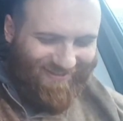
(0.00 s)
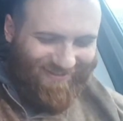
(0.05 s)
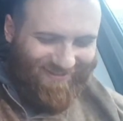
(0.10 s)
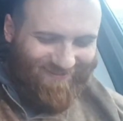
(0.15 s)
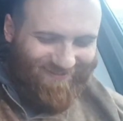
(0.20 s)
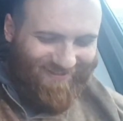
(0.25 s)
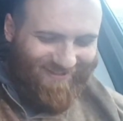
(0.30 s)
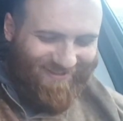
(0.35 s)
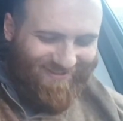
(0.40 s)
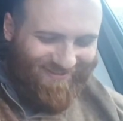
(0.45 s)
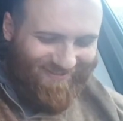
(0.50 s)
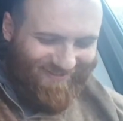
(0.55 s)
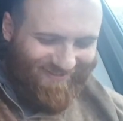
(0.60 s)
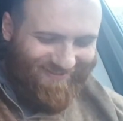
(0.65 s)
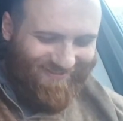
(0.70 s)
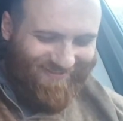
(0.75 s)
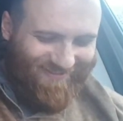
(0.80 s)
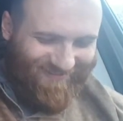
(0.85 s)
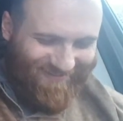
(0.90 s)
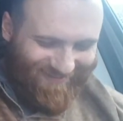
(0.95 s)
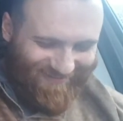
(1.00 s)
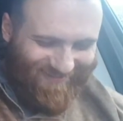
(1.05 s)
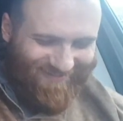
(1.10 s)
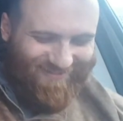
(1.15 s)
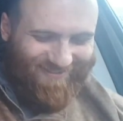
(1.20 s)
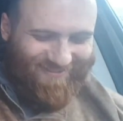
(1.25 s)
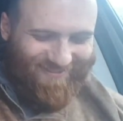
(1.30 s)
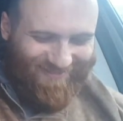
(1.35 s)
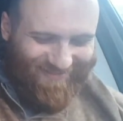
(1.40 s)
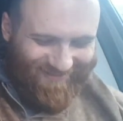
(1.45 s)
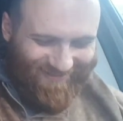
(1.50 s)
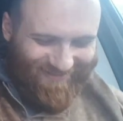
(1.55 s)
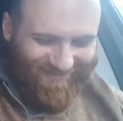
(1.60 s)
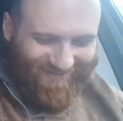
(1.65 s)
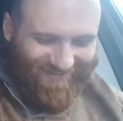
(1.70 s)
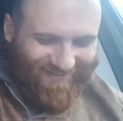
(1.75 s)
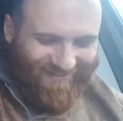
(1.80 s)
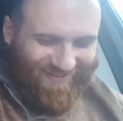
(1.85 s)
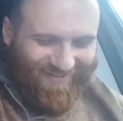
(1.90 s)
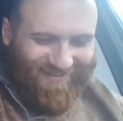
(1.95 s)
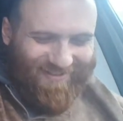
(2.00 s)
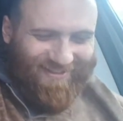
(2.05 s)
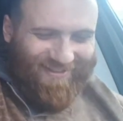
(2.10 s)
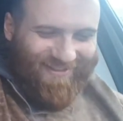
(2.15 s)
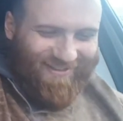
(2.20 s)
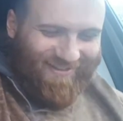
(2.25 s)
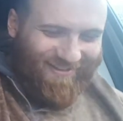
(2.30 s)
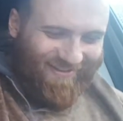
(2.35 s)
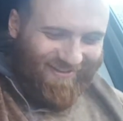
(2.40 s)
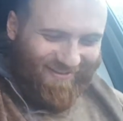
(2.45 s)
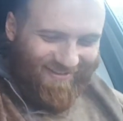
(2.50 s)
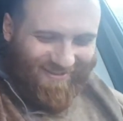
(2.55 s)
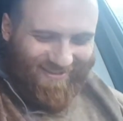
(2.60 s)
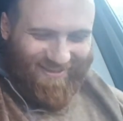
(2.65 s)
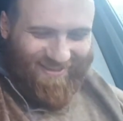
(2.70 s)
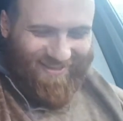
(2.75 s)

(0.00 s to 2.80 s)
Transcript: The person shown says nothing.